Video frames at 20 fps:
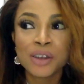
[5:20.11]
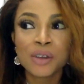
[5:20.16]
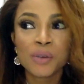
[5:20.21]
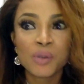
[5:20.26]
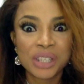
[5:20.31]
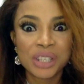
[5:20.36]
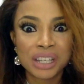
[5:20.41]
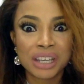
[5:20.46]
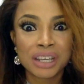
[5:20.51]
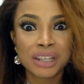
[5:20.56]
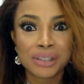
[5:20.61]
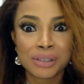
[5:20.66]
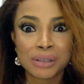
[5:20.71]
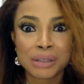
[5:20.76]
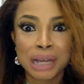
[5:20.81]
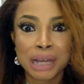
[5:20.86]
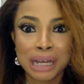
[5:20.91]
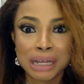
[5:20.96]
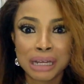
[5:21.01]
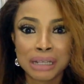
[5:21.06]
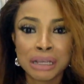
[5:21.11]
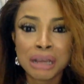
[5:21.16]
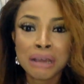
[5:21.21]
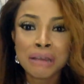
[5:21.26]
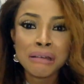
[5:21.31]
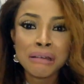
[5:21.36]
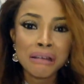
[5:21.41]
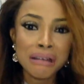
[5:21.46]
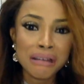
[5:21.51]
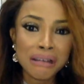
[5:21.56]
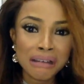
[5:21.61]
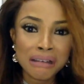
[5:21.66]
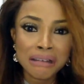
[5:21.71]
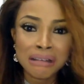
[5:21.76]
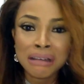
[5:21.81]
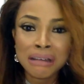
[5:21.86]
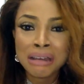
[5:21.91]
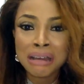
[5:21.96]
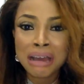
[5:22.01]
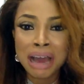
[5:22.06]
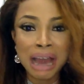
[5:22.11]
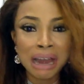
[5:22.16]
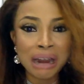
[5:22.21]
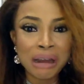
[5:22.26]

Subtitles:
Which kids do nowadays? I